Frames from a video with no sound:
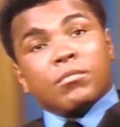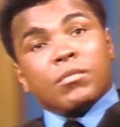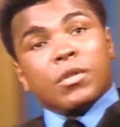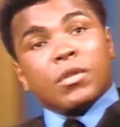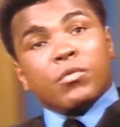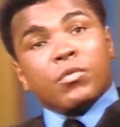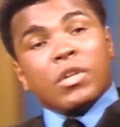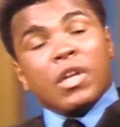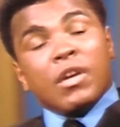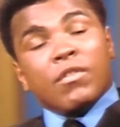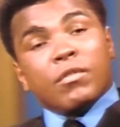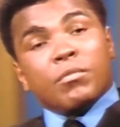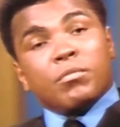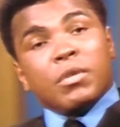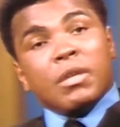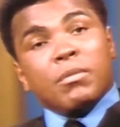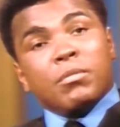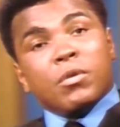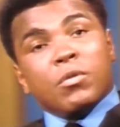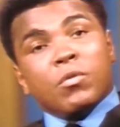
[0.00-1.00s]
But whenever
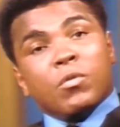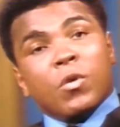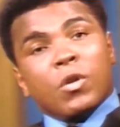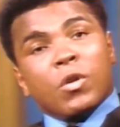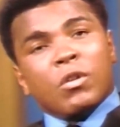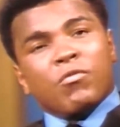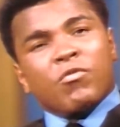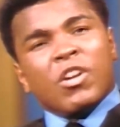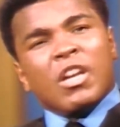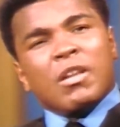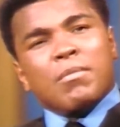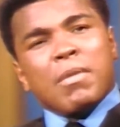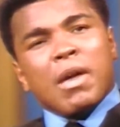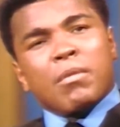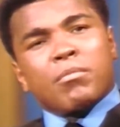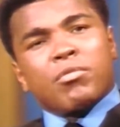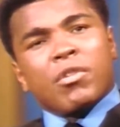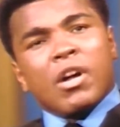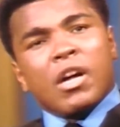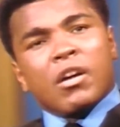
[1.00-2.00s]
people want to really
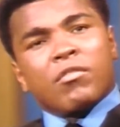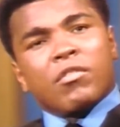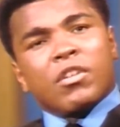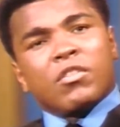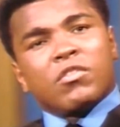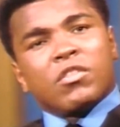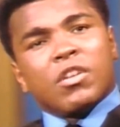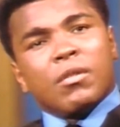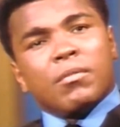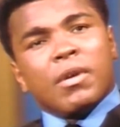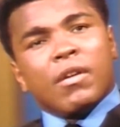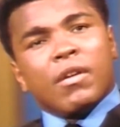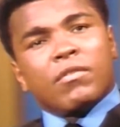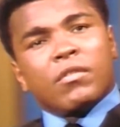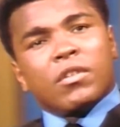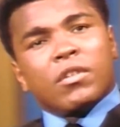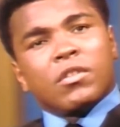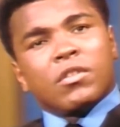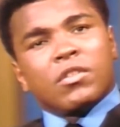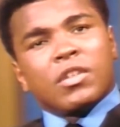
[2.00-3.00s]
make progress, some
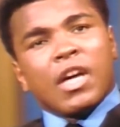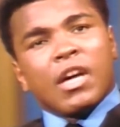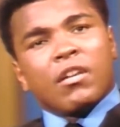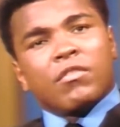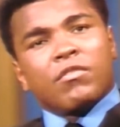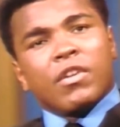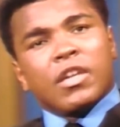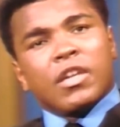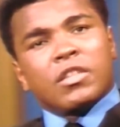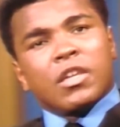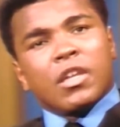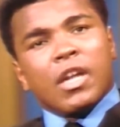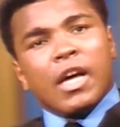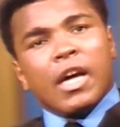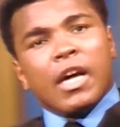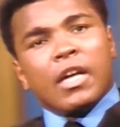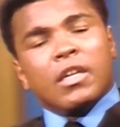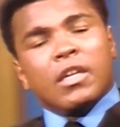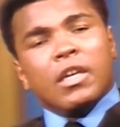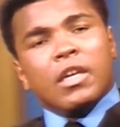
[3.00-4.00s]
have to sacrifice a
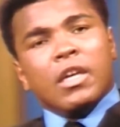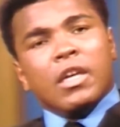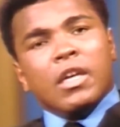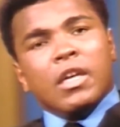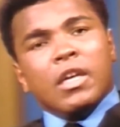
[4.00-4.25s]
lot.